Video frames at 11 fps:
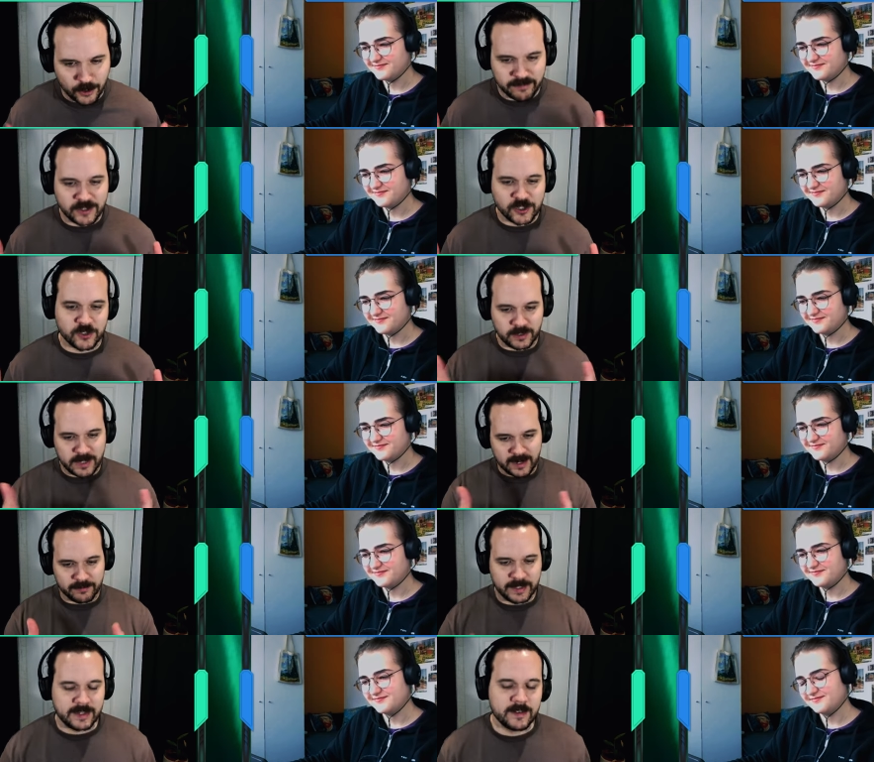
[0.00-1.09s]
Speaker 1: you know eventually
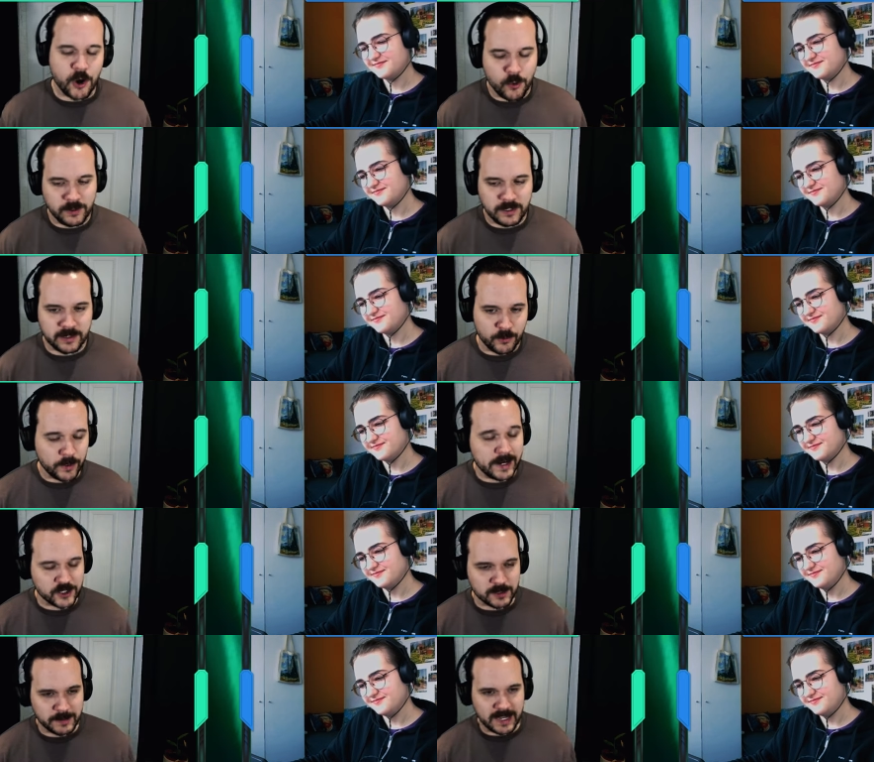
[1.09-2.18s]
kind of like honed in on what it
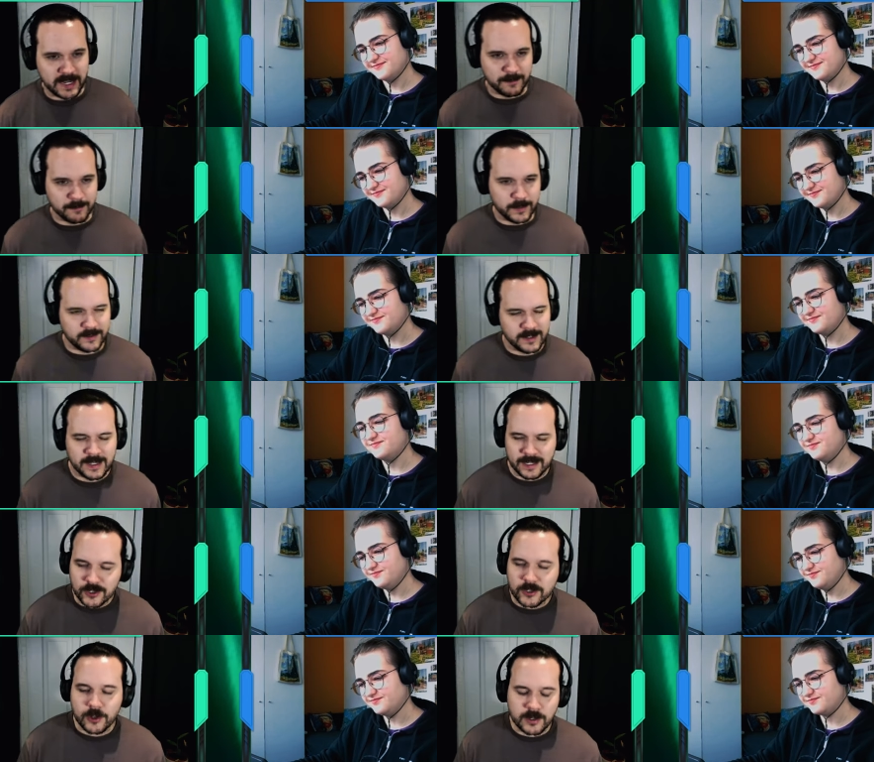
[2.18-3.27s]
actually became. But
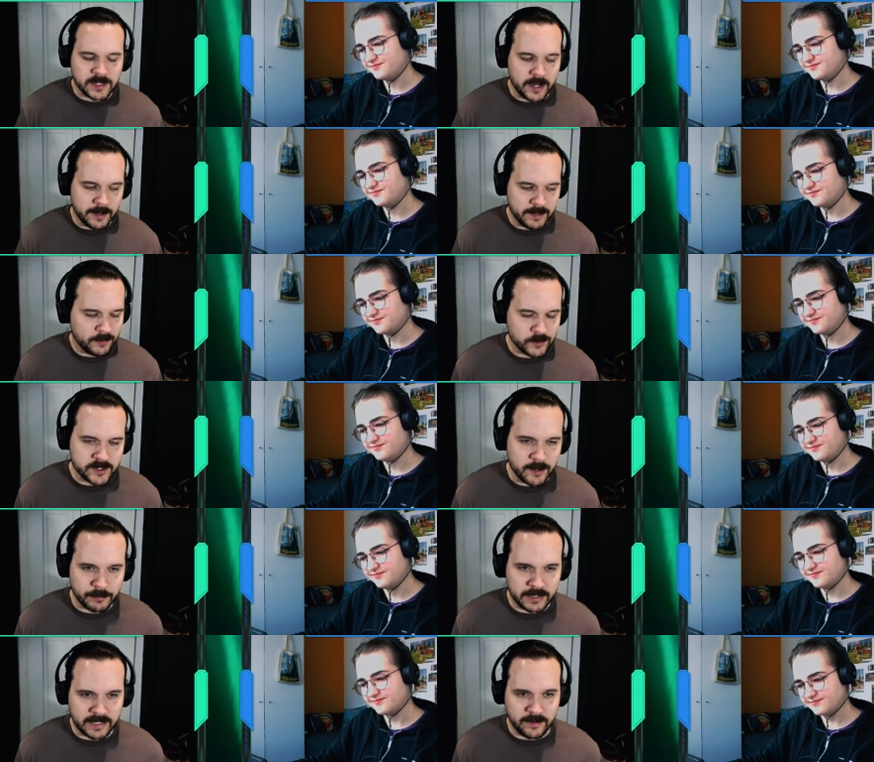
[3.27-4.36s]
took a long time and it was
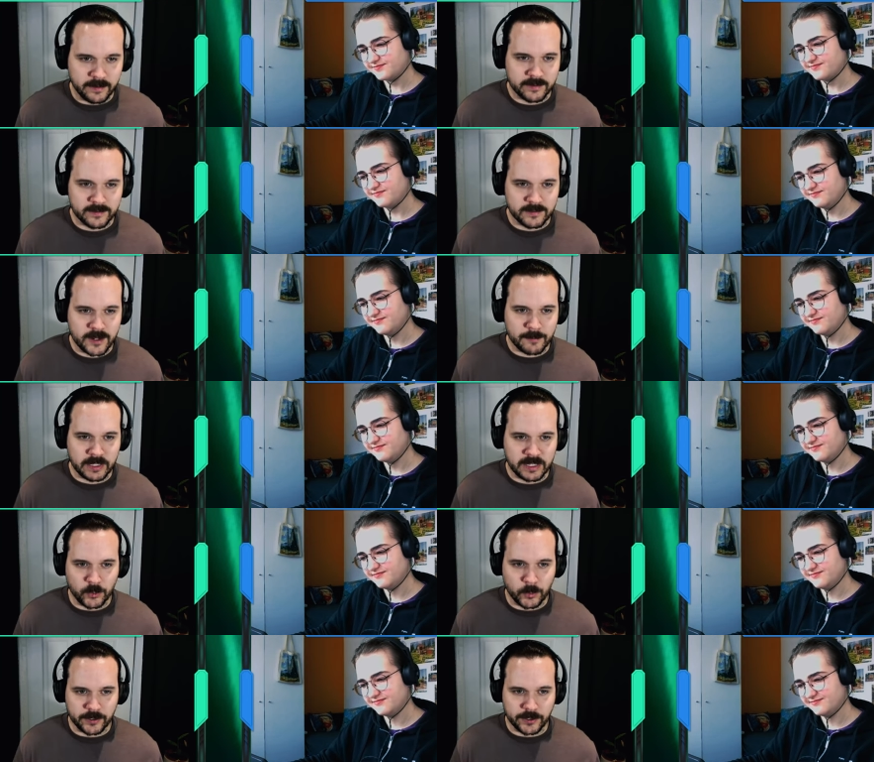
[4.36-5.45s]
not planned not
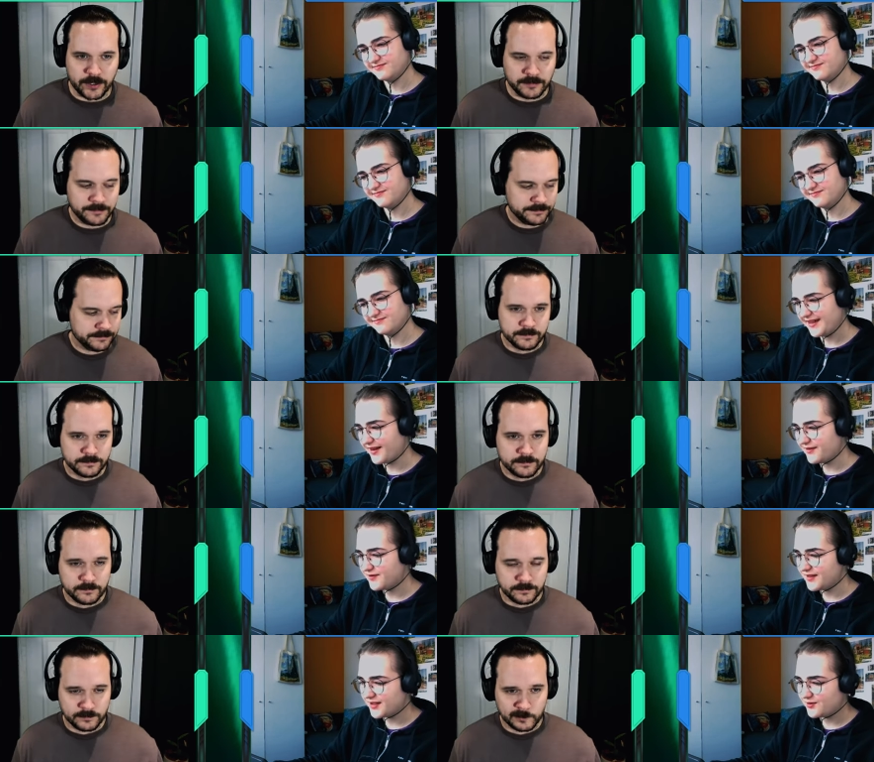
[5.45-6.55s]
planned well at all.
Speaker 2: Yeah, it's
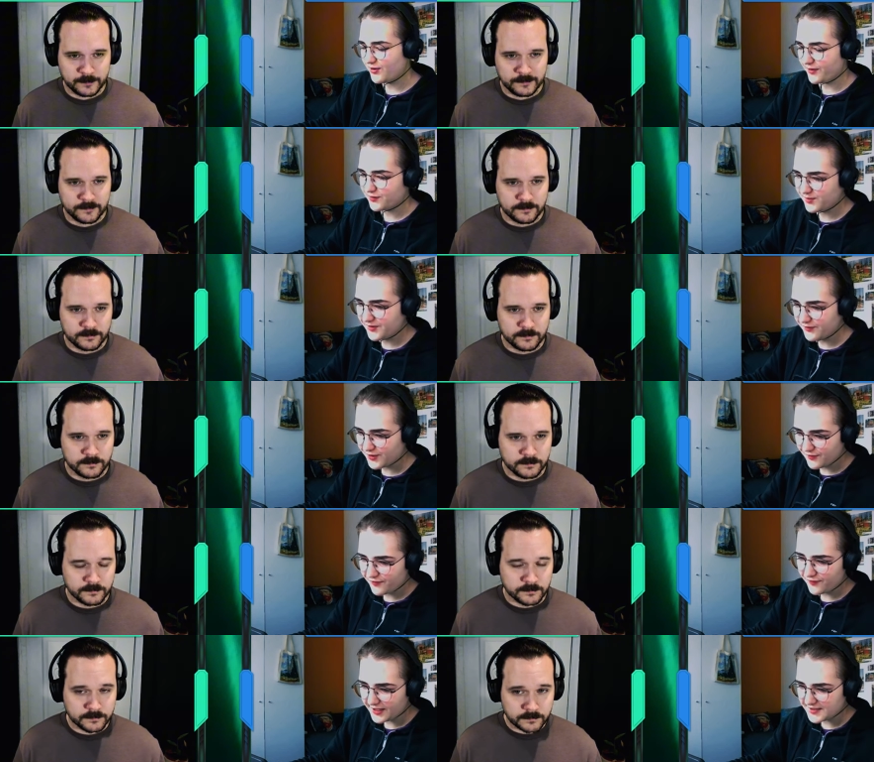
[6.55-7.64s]
like you have to be very
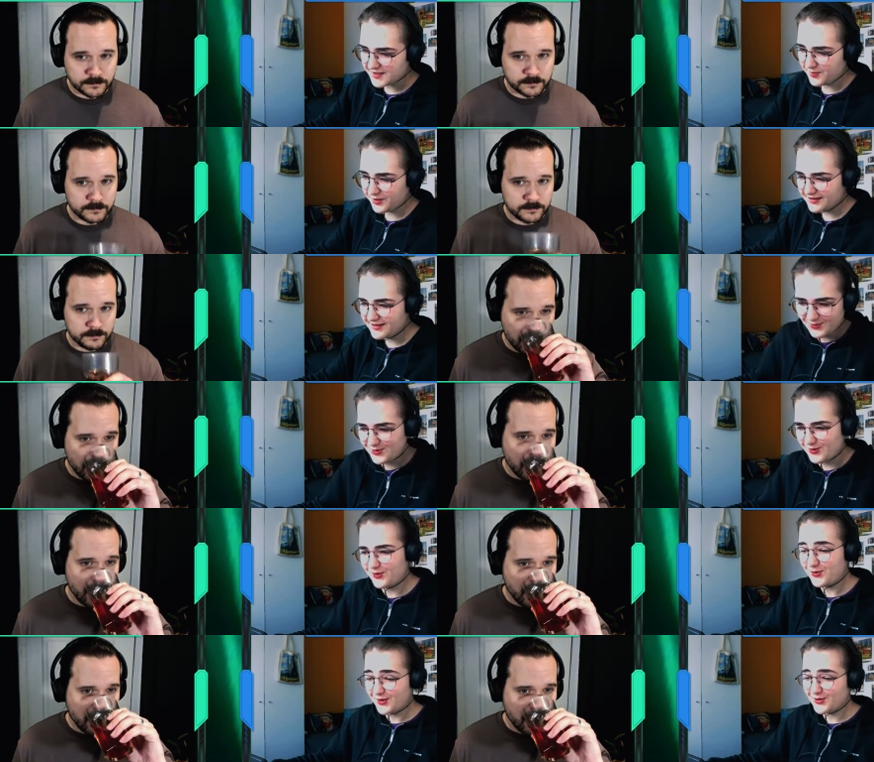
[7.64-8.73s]
flexible. You know,
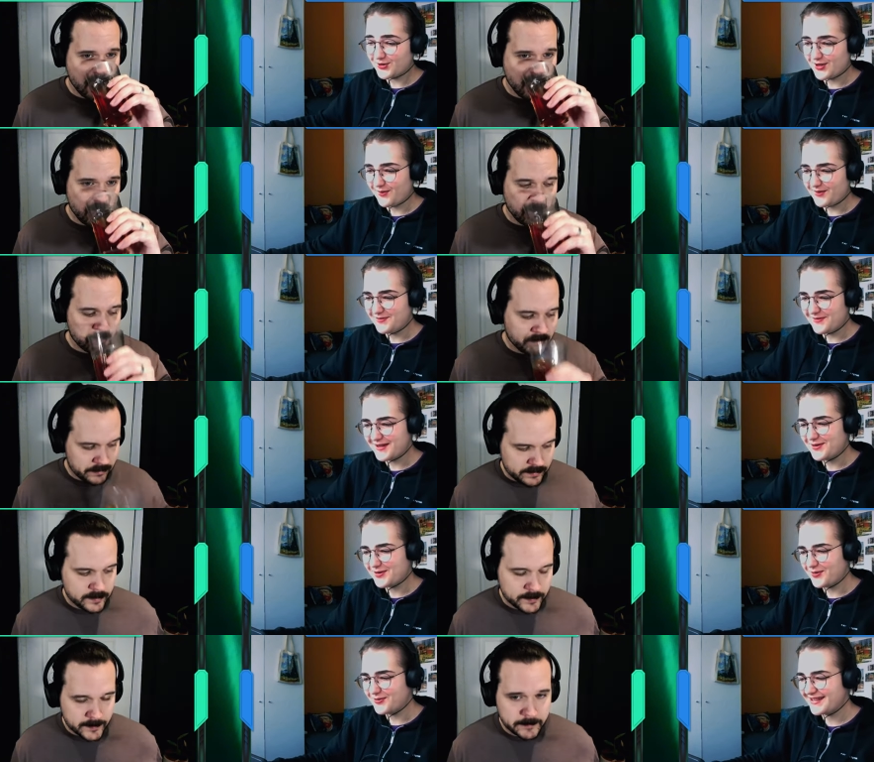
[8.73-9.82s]
quit your job and quit
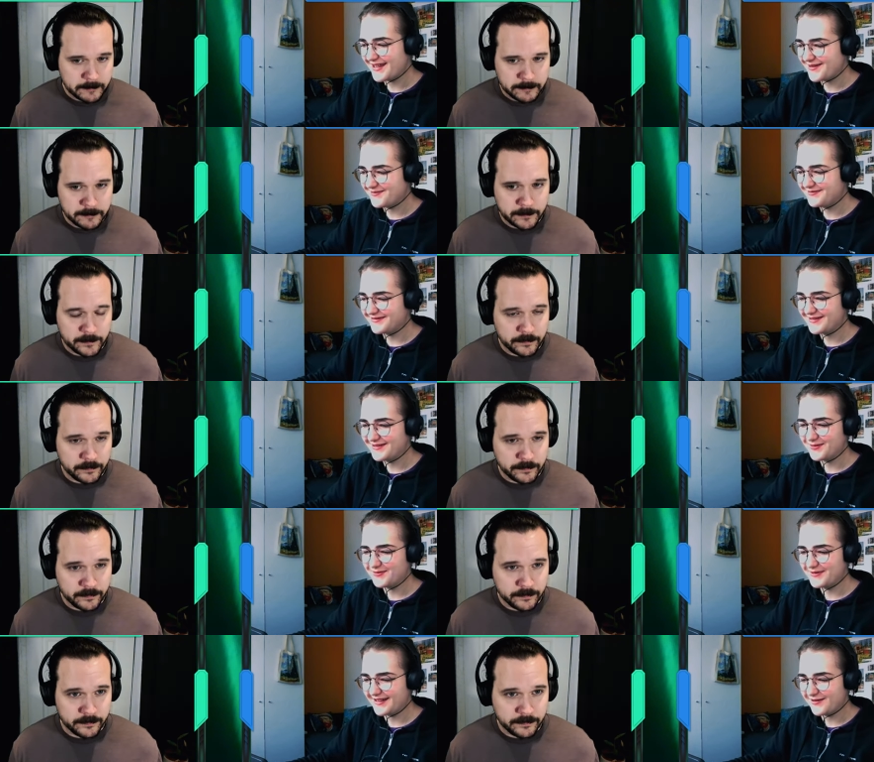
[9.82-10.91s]
your own game. So
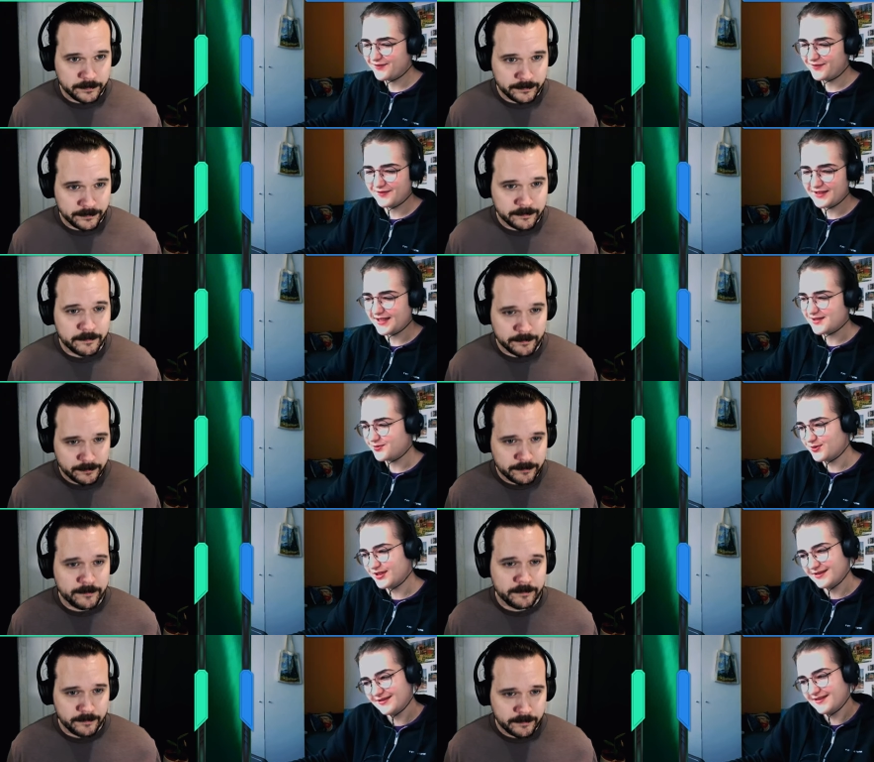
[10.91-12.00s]
like if it doesn't work,